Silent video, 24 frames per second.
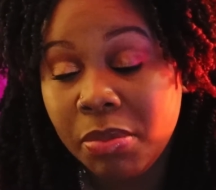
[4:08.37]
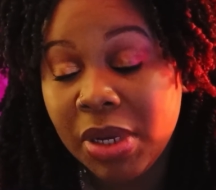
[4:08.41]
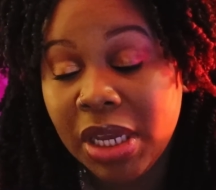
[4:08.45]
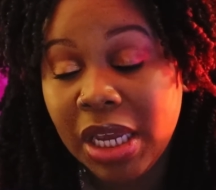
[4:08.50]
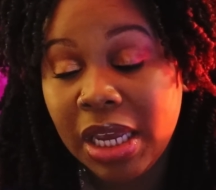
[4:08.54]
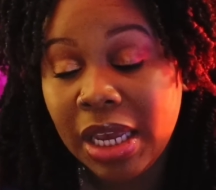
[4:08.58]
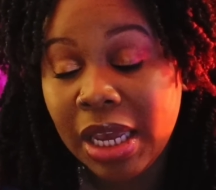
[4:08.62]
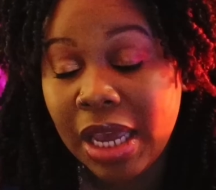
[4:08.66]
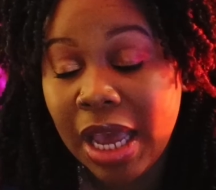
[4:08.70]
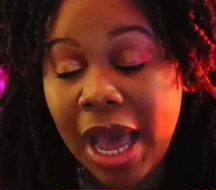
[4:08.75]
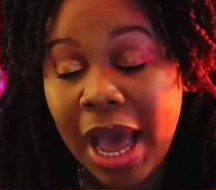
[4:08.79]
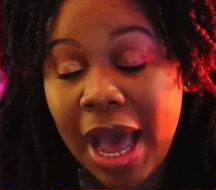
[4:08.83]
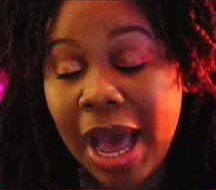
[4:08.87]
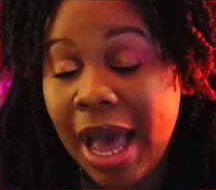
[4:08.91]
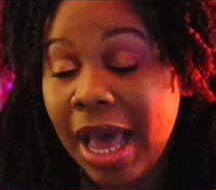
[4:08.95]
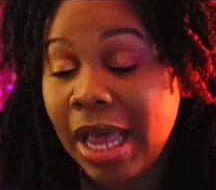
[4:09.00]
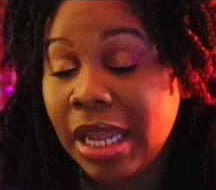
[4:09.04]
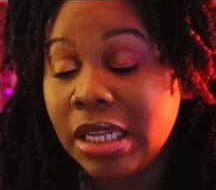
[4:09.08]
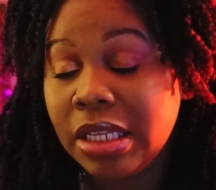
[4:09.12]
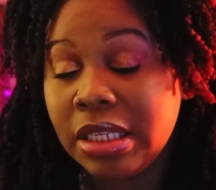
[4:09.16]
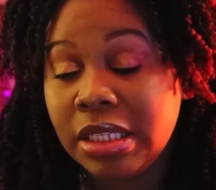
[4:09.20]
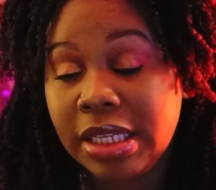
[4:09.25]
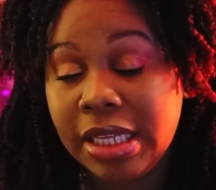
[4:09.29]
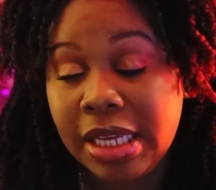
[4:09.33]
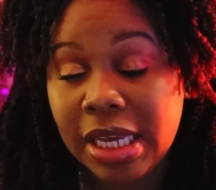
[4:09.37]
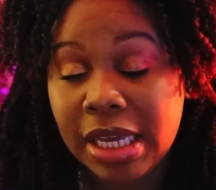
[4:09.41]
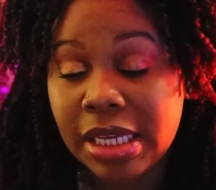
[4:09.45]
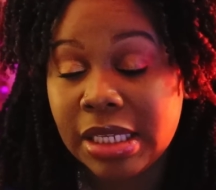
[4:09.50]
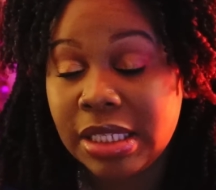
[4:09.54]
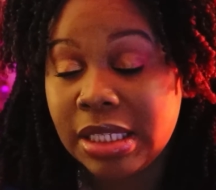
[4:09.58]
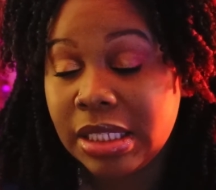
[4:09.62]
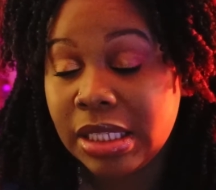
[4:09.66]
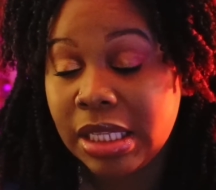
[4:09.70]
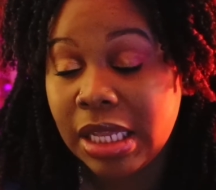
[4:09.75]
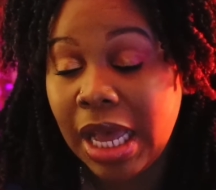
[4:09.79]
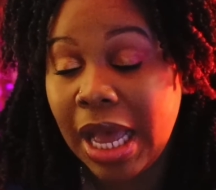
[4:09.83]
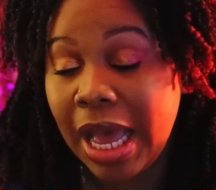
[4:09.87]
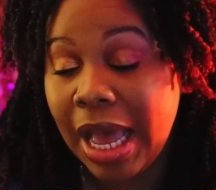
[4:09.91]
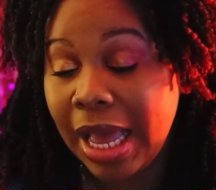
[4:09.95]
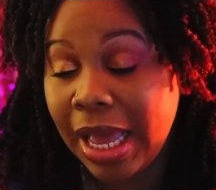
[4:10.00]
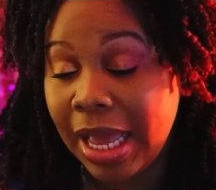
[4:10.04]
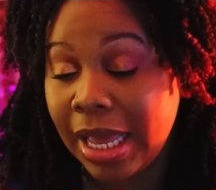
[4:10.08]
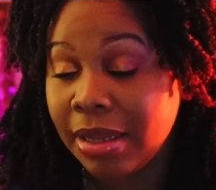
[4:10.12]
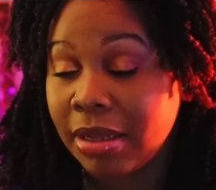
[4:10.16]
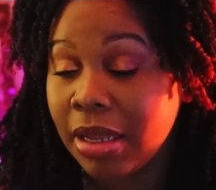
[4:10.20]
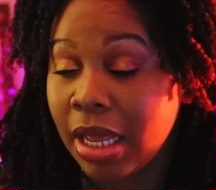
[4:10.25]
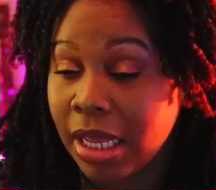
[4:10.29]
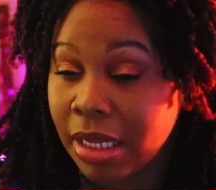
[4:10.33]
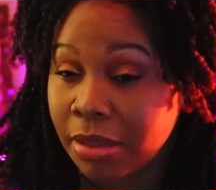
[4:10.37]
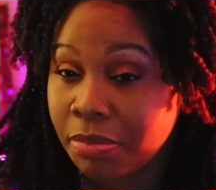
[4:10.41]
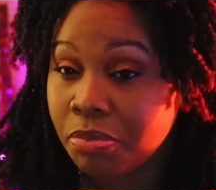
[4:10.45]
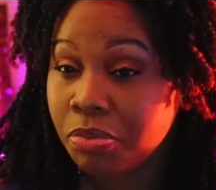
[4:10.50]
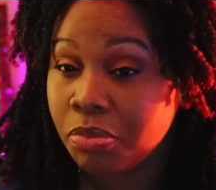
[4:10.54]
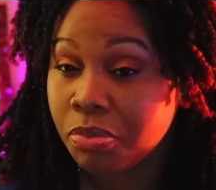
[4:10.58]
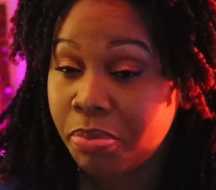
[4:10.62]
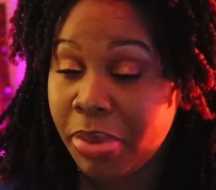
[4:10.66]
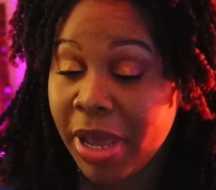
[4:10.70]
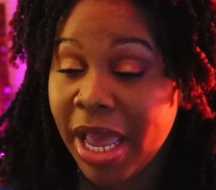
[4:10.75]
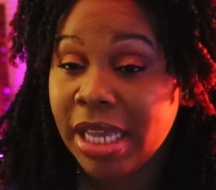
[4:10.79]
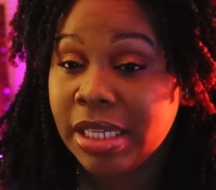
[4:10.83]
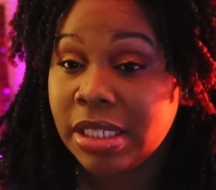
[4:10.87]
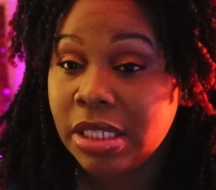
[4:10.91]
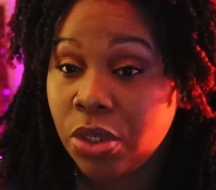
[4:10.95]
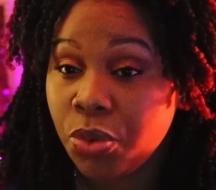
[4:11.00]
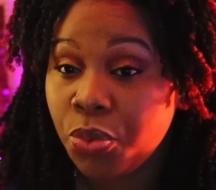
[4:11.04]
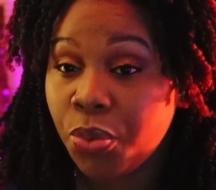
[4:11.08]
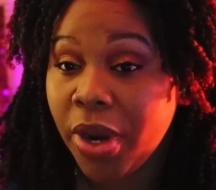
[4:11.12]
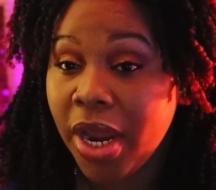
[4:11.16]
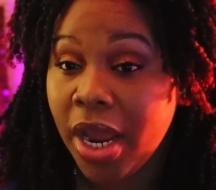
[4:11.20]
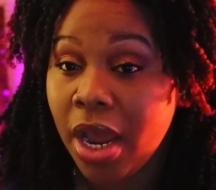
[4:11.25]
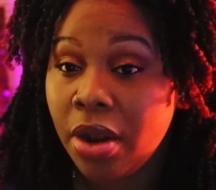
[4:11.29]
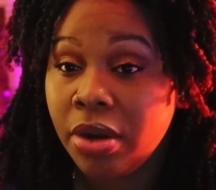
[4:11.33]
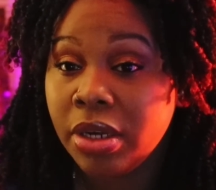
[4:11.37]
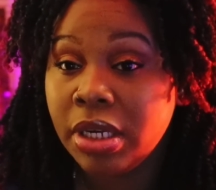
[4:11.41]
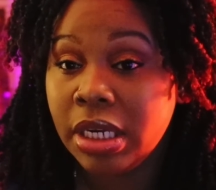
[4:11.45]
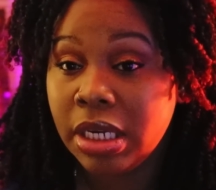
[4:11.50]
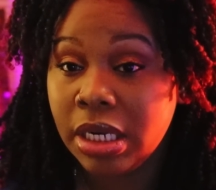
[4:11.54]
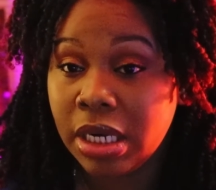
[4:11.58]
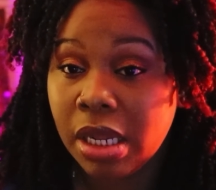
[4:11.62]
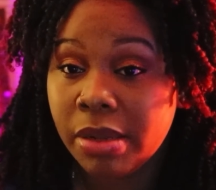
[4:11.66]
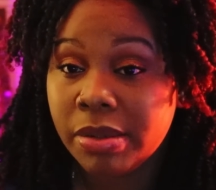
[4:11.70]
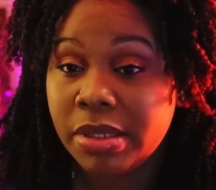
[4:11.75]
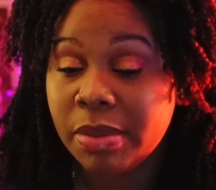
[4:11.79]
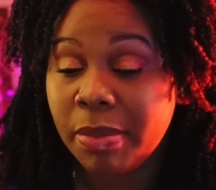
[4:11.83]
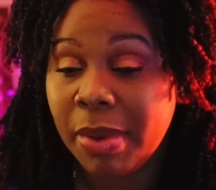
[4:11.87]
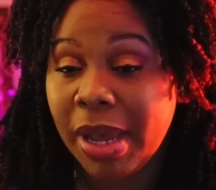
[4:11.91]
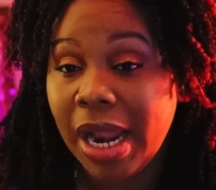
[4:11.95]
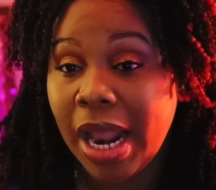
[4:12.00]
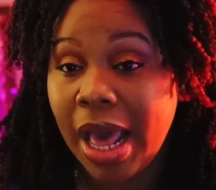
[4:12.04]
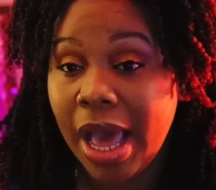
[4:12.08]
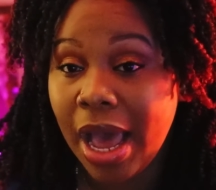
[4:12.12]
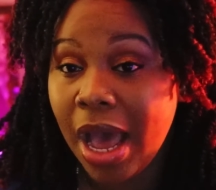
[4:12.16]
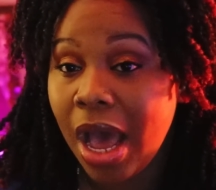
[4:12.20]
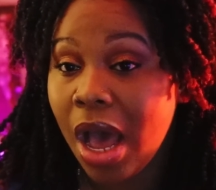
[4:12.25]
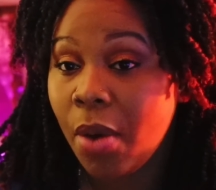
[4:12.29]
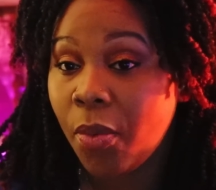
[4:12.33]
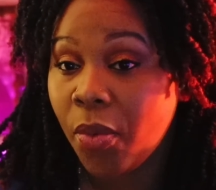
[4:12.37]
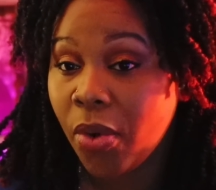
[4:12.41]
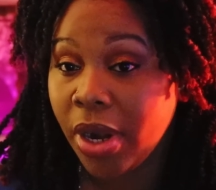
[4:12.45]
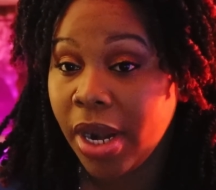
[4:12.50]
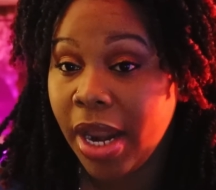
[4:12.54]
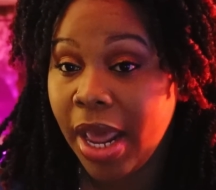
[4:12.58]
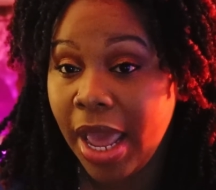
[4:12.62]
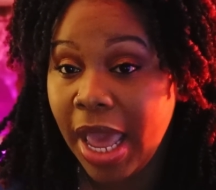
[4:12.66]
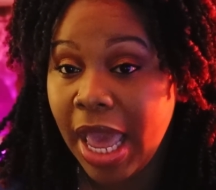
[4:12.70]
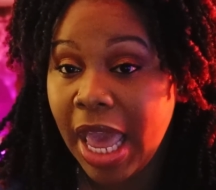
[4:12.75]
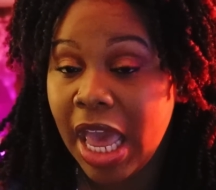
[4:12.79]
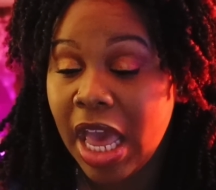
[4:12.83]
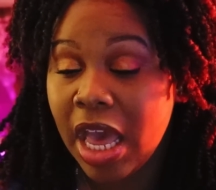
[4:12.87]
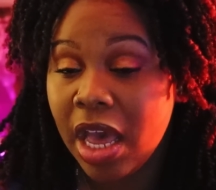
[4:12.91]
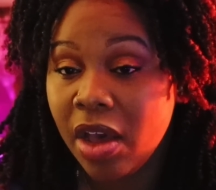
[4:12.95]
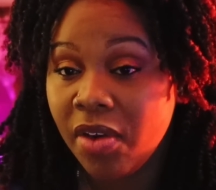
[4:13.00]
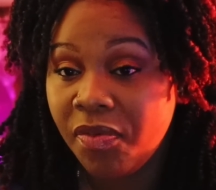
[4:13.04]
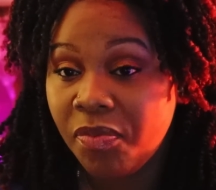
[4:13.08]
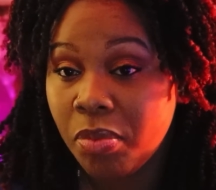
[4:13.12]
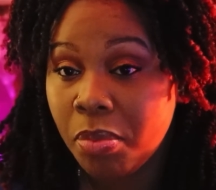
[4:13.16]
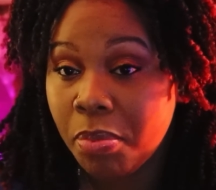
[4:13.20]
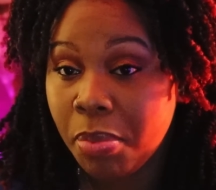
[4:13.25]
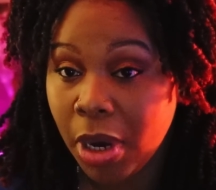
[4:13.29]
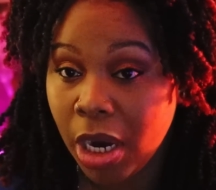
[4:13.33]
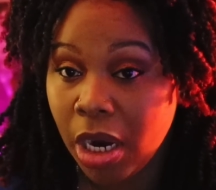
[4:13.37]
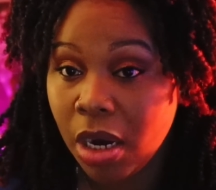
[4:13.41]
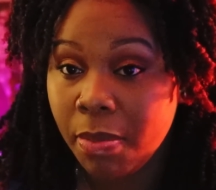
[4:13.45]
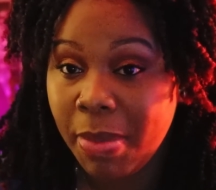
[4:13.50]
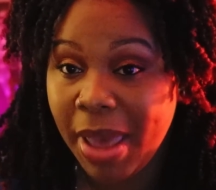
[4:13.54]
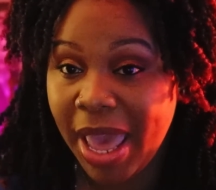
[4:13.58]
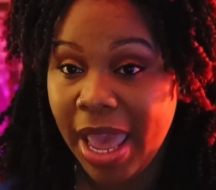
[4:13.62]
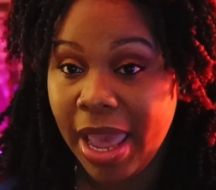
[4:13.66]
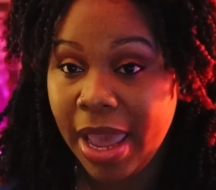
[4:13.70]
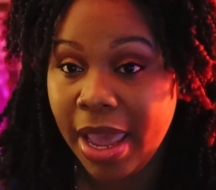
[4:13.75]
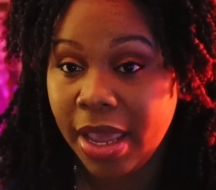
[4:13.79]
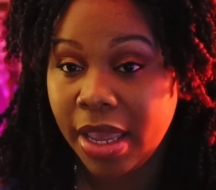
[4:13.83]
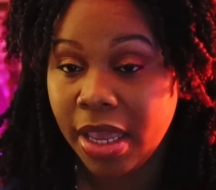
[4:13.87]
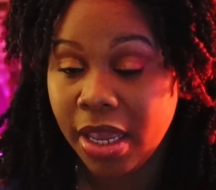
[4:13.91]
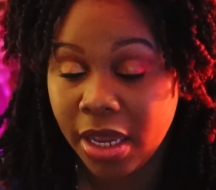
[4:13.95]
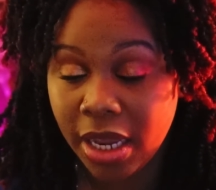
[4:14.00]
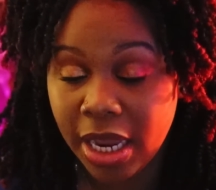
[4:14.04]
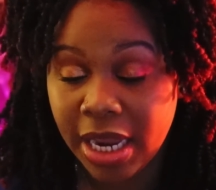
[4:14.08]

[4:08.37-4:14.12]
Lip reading: But I guess I basically rounded it up to about an hour and a half per bag.